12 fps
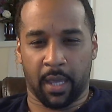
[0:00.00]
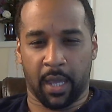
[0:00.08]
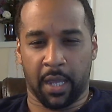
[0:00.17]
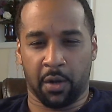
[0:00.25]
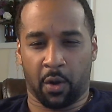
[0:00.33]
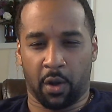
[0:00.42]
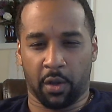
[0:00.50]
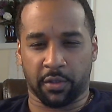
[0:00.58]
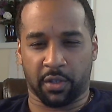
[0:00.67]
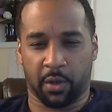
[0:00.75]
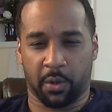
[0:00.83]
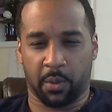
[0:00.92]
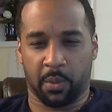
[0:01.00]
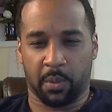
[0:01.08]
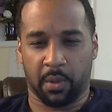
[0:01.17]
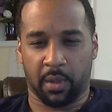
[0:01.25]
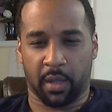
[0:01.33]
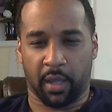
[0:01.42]
and
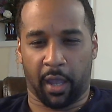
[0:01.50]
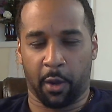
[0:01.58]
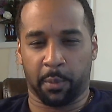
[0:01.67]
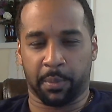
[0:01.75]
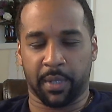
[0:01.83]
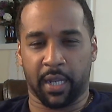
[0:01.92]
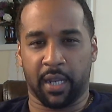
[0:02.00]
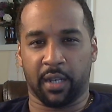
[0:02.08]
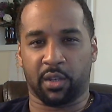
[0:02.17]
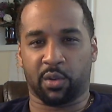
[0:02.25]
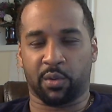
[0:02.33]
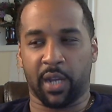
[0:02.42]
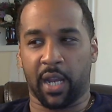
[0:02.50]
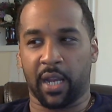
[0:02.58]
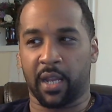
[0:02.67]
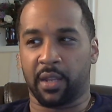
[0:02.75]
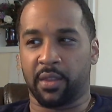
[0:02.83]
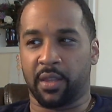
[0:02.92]
also helped in
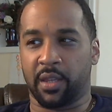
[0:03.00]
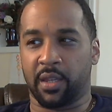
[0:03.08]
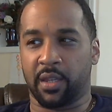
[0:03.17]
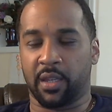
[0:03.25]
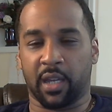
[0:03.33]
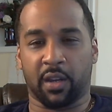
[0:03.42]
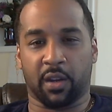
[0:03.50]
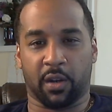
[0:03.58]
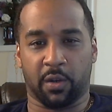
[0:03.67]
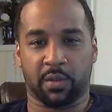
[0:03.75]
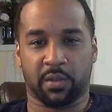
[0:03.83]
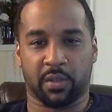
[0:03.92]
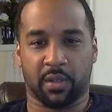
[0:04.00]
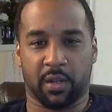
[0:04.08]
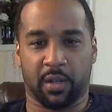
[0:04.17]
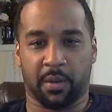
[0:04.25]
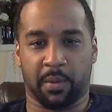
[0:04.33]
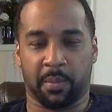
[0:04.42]
creating the gigahertz
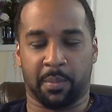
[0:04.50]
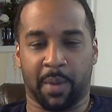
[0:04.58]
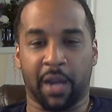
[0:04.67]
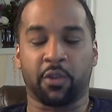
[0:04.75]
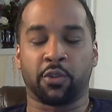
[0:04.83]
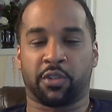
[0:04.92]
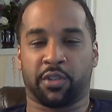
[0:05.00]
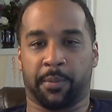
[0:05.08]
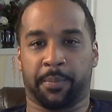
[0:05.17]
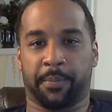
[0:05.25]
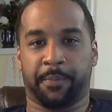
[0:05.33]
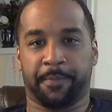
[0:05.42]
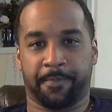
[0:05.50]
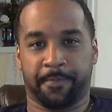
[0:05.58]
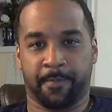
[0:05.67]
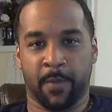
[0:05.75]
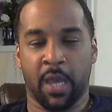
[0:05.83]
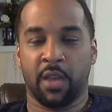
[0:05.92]
microchip.
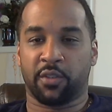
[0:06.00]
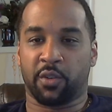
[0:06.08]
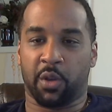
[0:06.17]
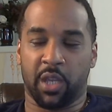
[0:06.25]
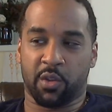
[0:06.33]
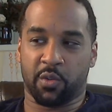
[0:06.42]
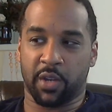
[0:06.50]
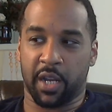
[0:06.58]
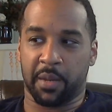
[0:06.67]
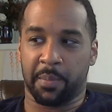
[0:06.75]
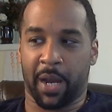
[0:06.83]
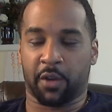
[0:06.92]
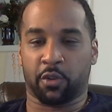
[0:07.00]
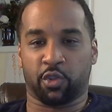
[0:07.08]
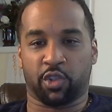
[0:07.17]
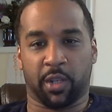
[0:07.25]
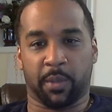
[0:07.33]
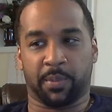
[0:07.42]
So he created
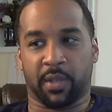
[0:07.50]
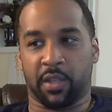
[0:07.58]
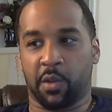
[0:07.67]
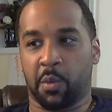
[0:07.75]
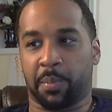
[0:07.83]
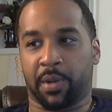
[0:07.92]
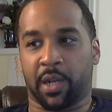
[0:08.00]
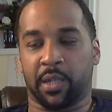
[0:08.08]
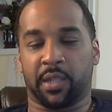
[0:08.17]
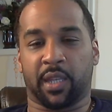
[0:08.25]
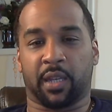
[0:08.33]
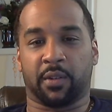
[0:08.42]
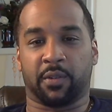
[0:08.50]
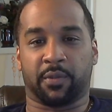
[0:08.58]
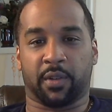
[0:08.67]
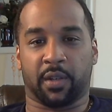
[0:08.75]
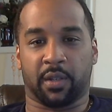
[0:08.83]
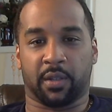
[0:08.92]
microchips, and you would probably think of
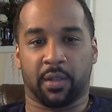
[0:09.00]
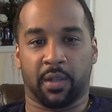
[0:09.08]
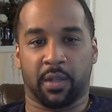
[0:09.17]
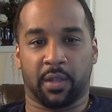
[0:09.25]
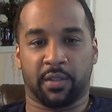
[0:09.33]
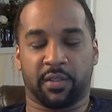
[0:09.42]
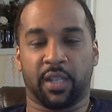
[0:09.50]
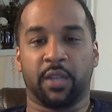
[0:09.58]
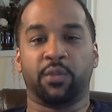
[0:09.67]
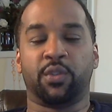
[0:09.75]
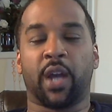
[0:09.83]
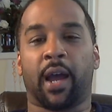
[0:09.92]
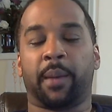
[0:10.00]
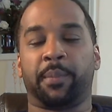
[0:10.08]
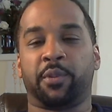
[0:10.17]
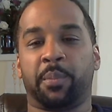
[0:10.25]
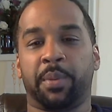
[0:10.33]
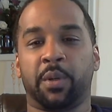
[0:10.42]
Steve Jobs
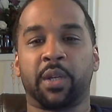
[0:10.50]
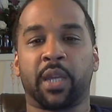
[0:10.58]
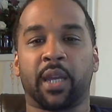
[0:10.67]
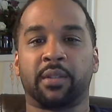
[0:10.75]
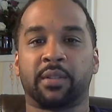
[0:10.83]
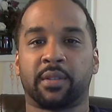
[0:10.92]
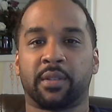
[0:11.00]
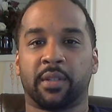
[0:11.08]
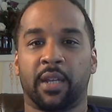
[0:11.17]
or Bill Gates.